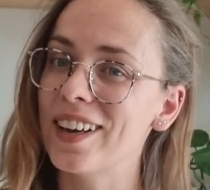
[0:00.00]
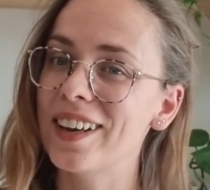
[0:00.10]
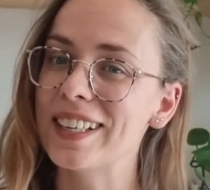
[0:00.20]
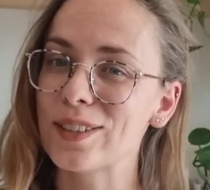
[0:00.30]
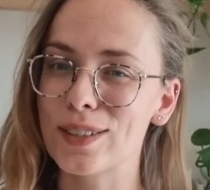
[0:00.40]

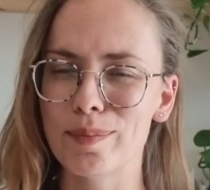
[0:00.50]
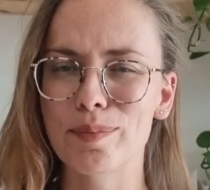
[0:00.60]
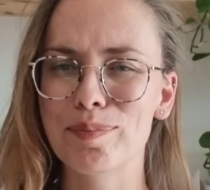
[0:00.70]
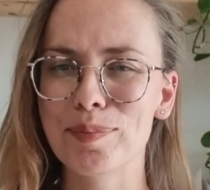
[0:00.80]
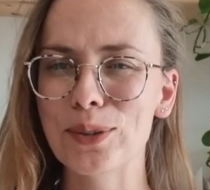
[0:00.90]
It's got some
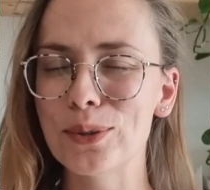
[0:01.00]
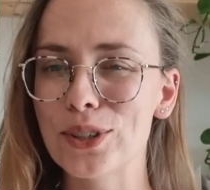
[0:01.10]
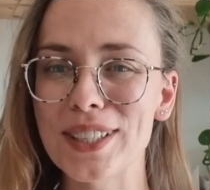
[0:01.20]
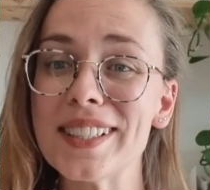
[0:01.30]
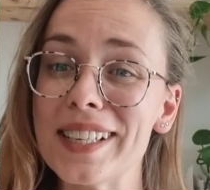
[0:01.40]

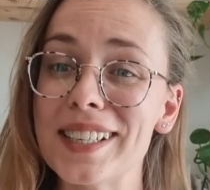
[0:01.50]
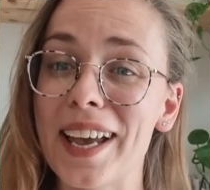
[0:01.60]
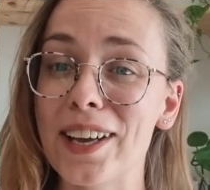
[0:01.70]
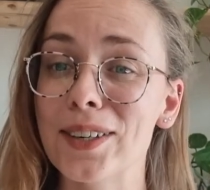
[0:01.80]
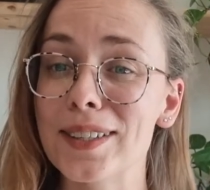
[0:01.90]
gorgeous
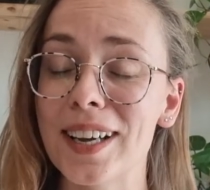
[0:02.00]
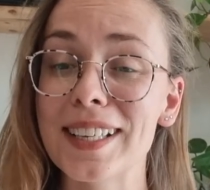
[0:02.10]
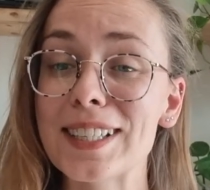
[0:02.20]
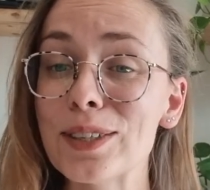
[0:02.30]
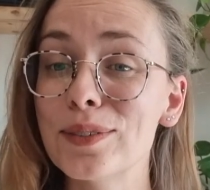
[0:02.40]
details. I
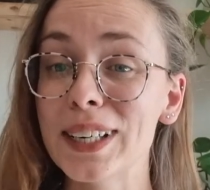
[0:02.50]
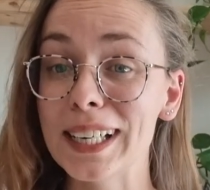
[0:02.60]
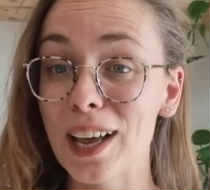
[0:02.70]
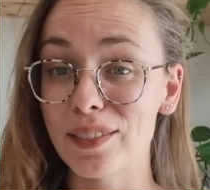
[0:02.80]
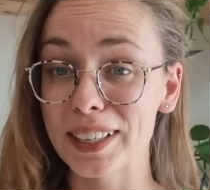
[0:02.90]
still really
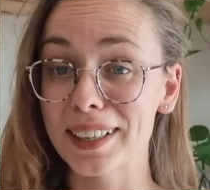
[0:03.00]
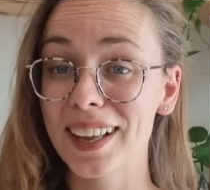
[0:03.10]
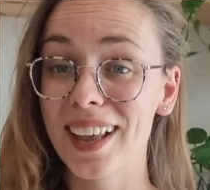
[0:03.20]
love it.